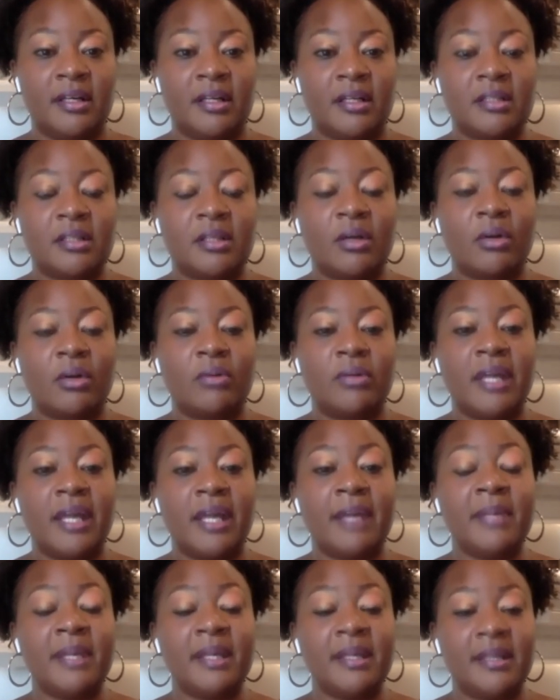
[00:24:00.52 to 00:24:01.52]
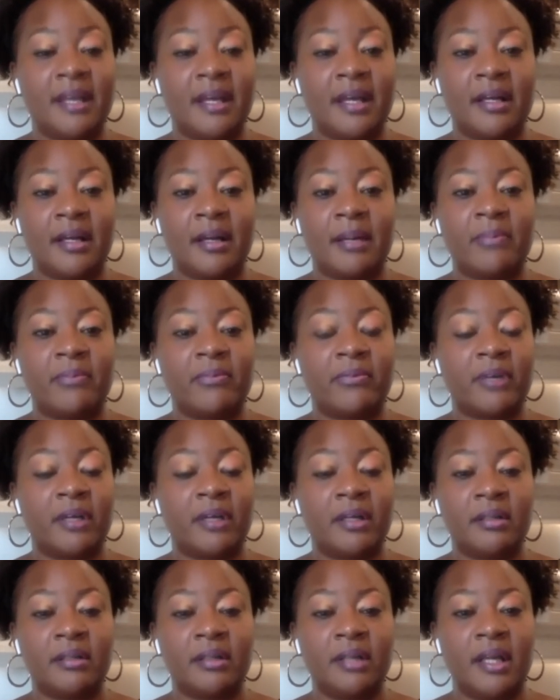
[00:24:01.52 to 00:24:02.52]
So naming that up
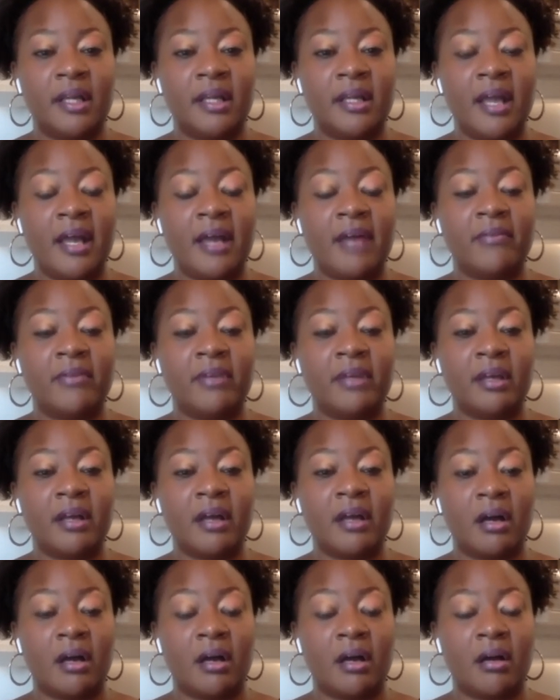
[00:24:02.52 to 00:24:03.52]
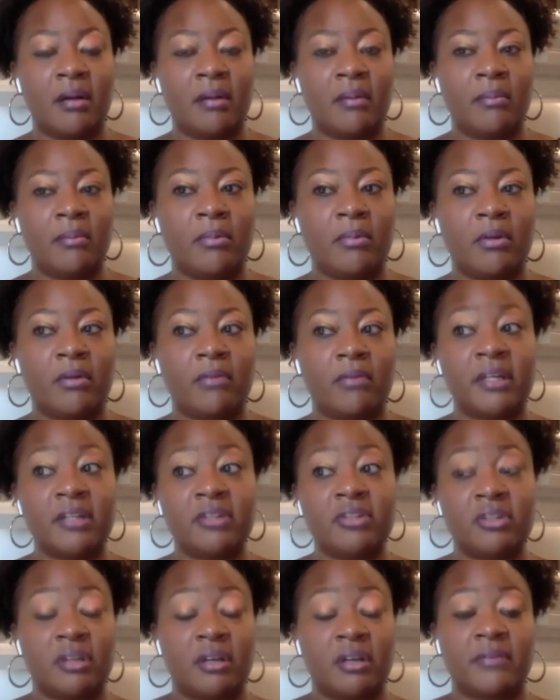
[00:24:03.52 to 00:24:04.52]
front and having a
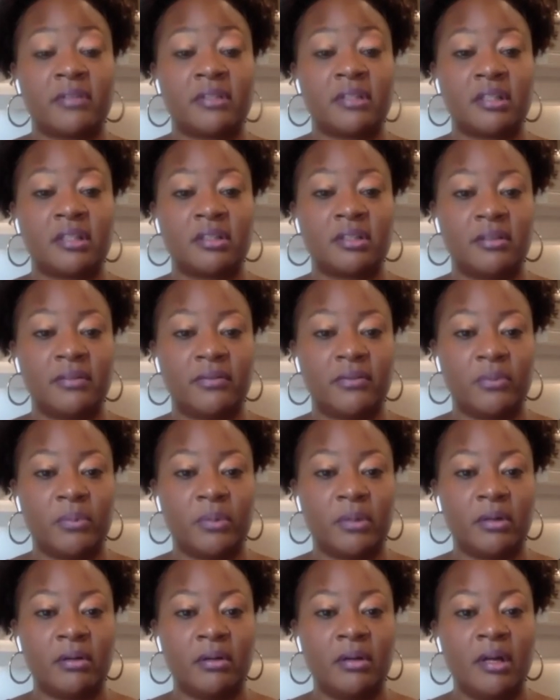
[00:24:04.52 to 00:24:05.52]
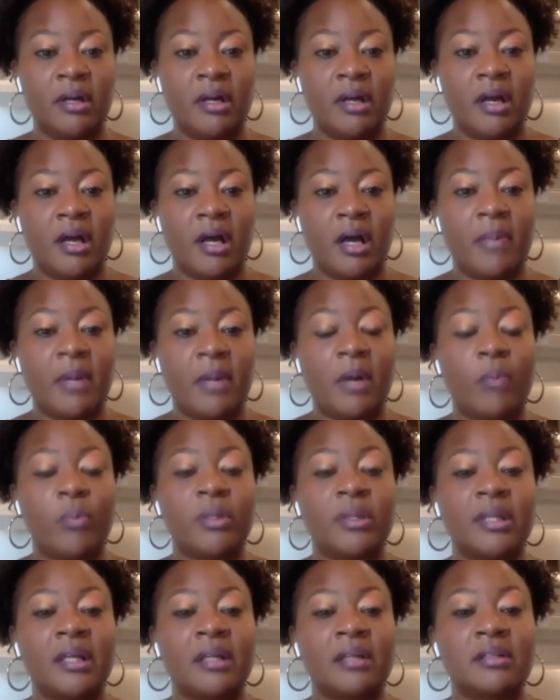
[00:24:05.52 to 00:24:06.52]
courageous conversation, if you will, about
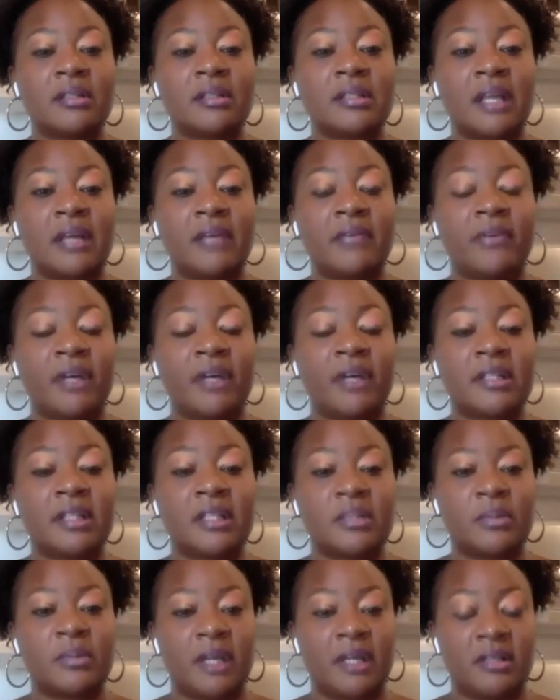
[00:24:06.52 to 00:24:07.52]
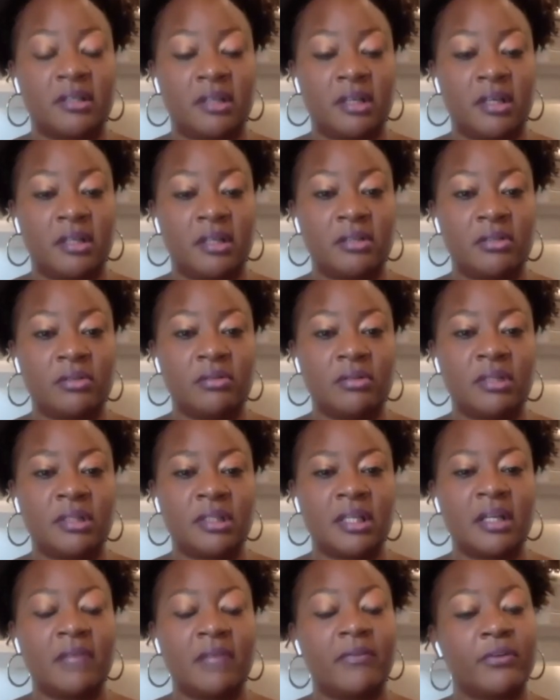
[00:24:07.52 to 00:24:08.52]
what that looks like for us as we educate students
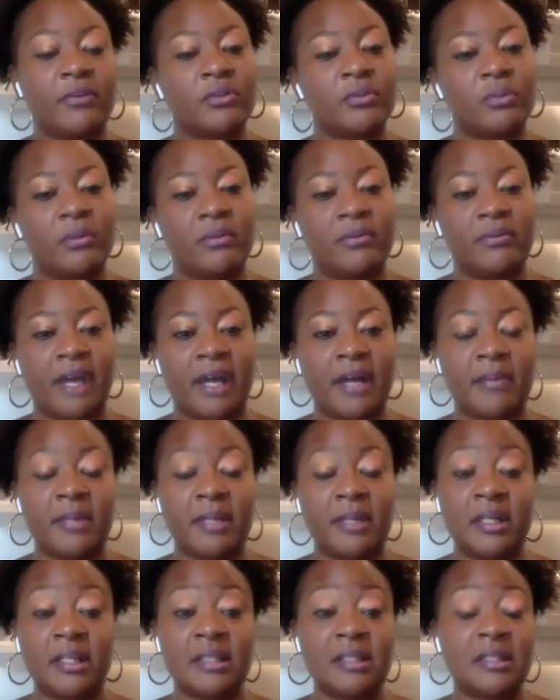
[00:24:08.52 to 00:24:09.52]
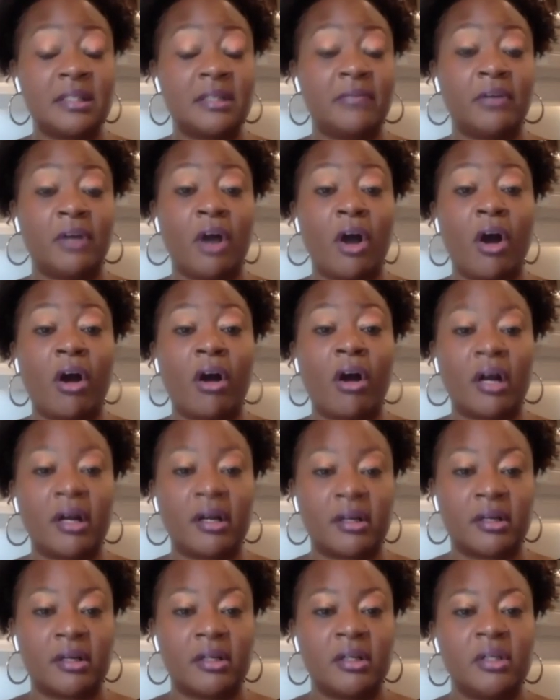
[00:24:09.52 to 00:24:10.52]
in a virtual environment, it is even
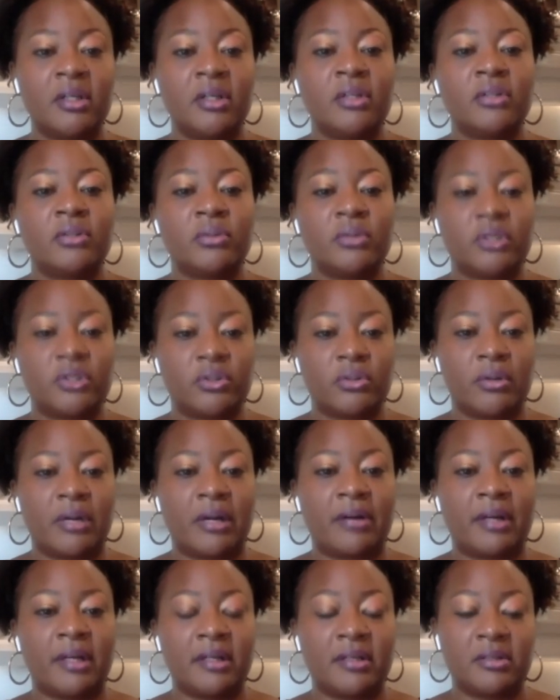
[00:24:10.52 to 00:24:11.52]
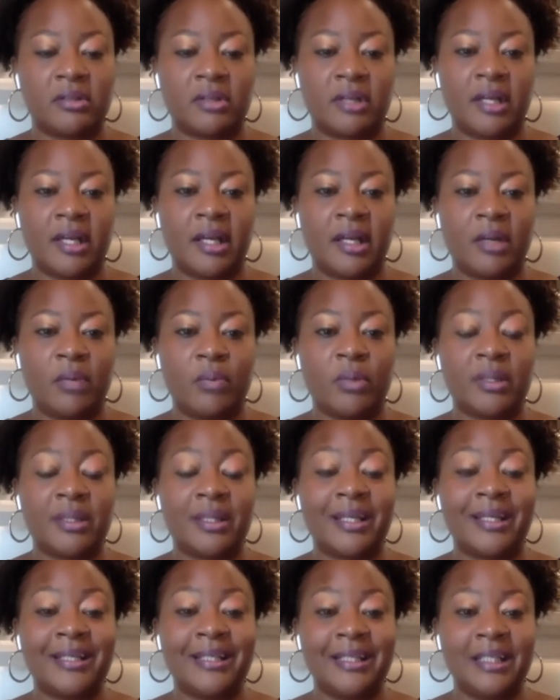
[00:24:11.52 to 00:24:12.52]
harder to ensure our kids are getting what
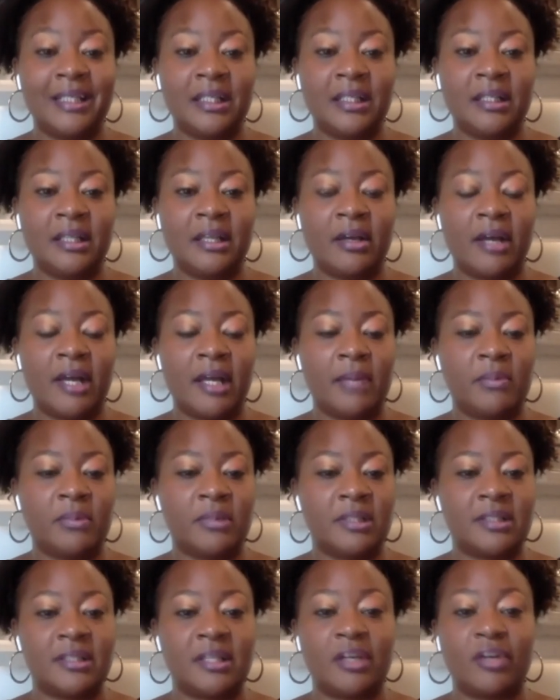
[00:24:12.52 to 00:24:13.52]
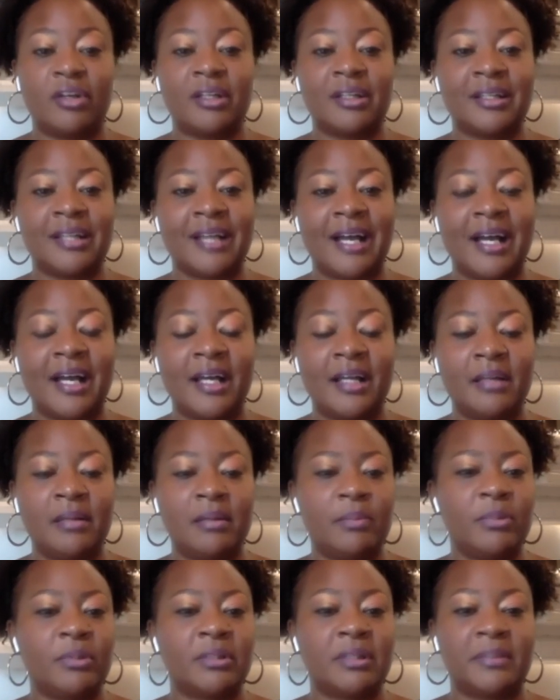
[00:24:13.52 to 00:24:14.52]
they need. They're able to stay online,
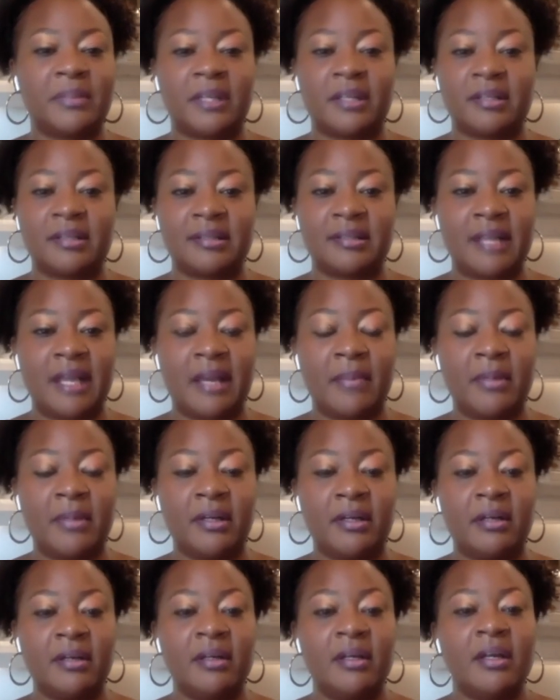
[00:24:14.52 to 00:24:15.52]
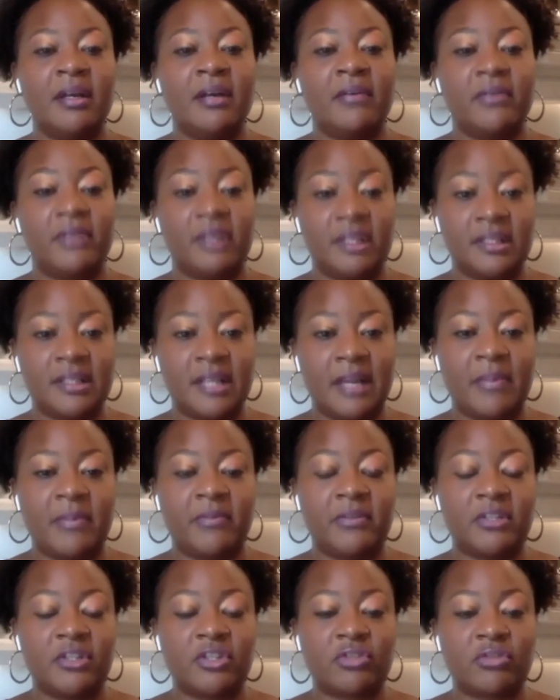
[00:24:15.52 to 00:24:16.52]
build up their stamina for this type
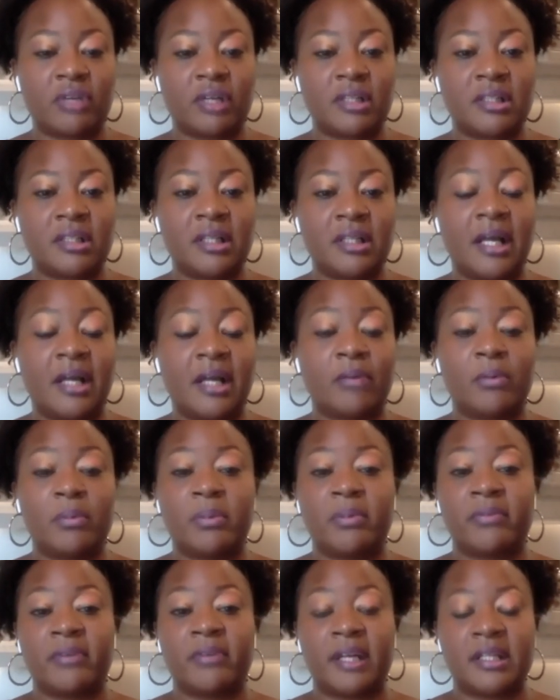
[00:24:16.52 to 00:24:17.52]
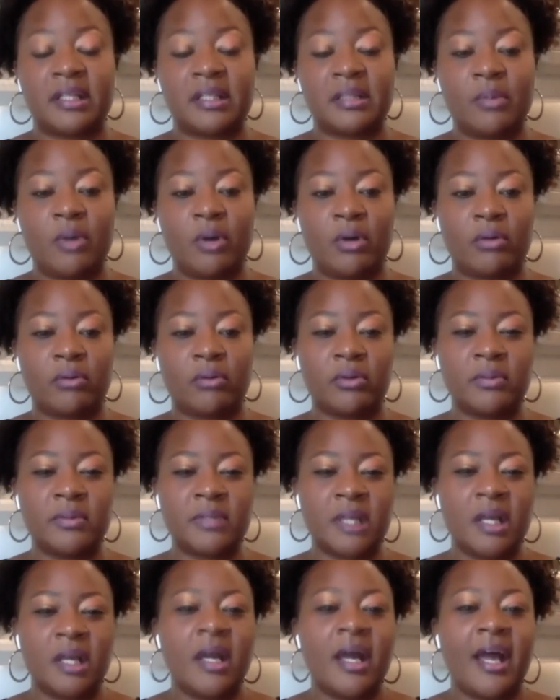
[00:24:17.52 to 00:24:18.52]
of instruction. How do we provide small groups?
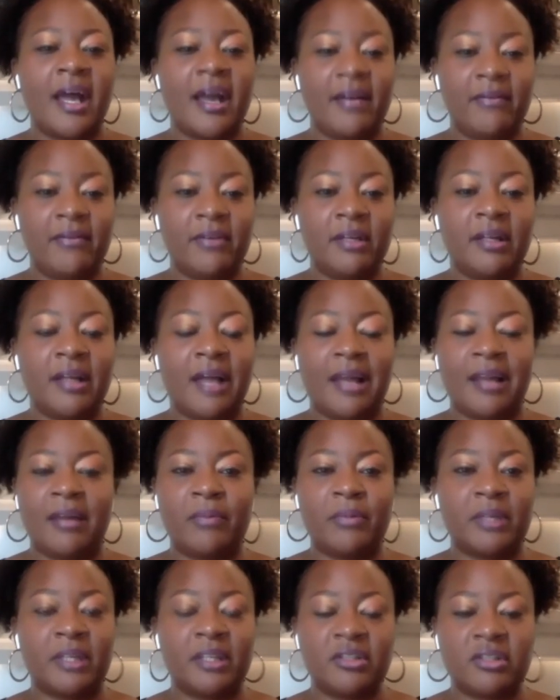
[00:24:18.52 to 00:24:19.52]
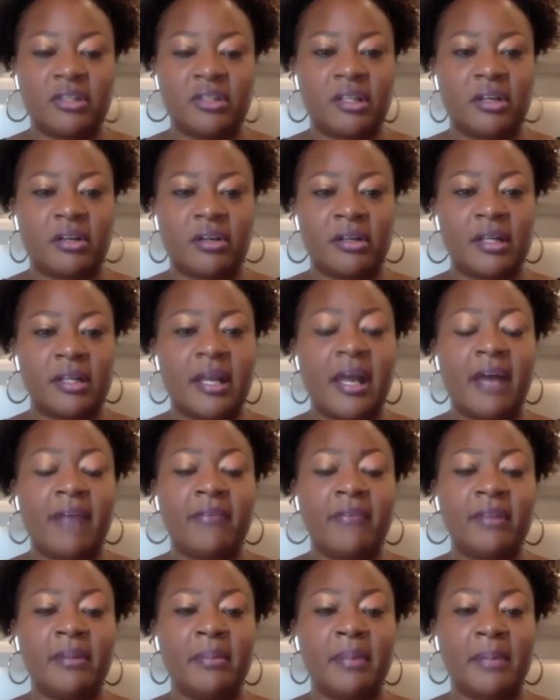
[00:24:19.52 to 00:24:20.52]
Having, I love what Keisha said earlier,
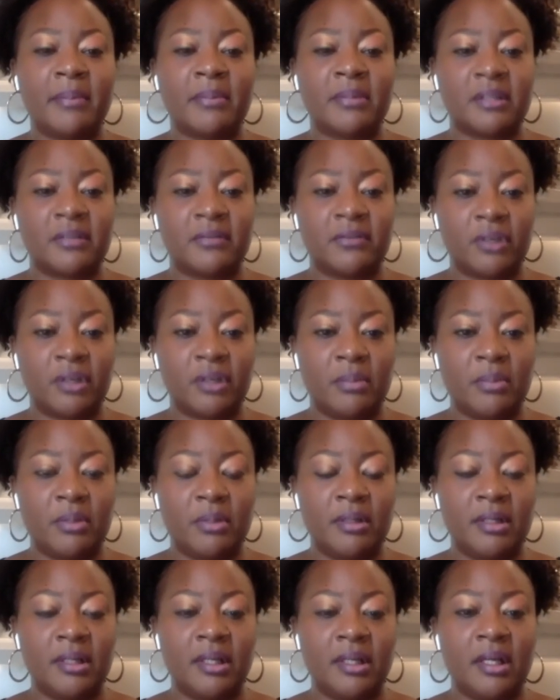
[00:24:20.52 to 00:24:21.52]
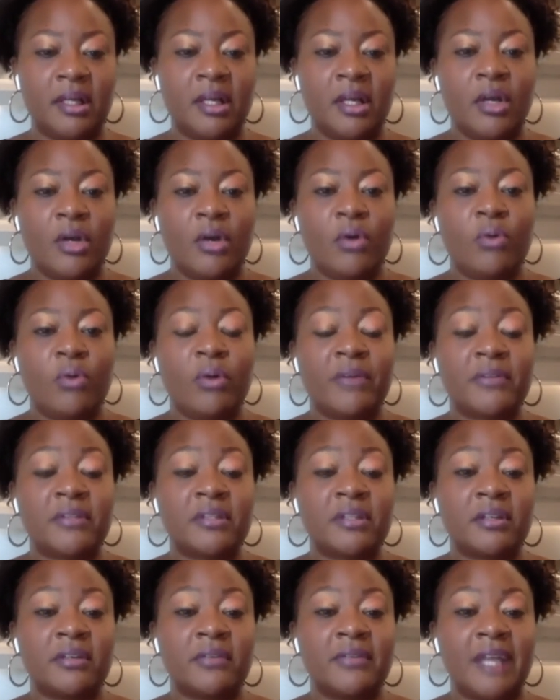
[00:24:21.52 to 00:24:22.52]
having the members of your community who have
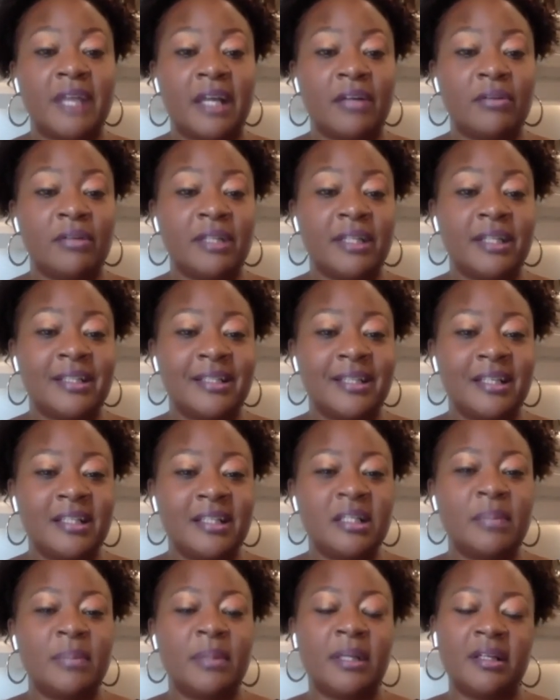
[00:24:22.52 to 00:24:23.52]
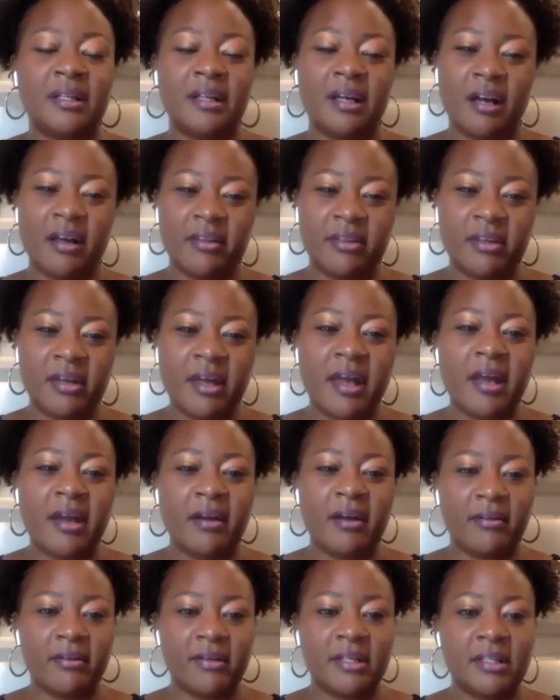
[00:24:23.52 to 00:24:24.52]
served not only in teaching but in other
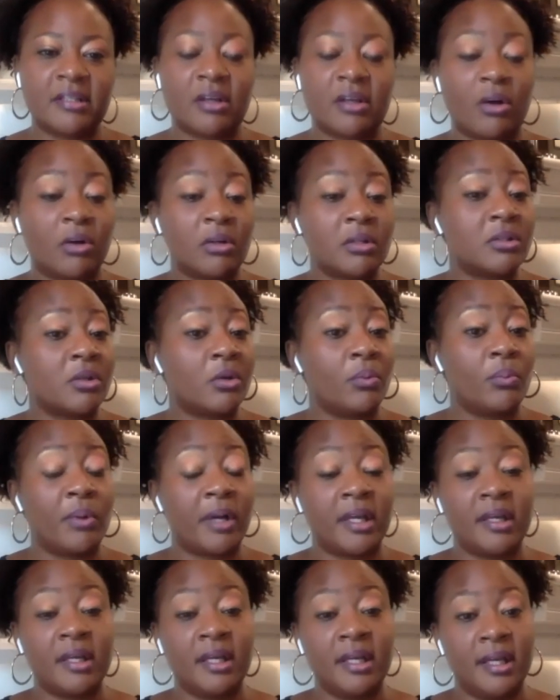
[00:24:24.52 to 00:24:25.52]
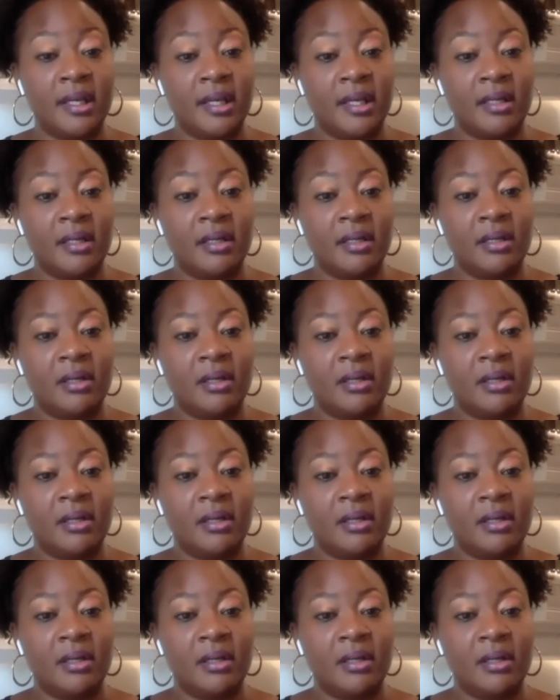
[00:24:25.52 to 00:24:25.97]
areas also weigh in